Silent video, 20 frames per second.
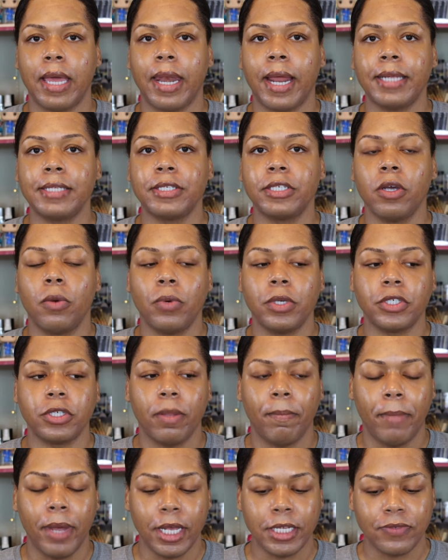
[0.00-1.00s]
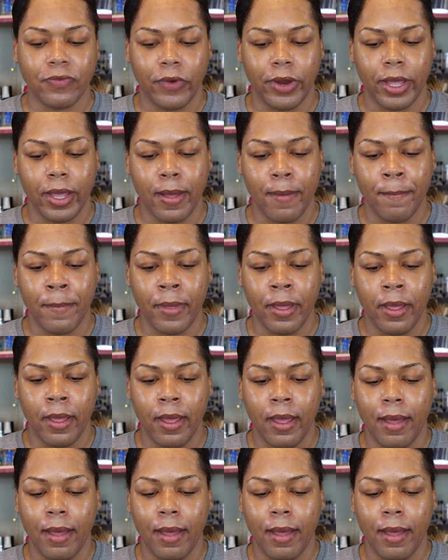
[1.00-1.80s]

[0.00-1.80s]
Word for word: and I still wish the best for him.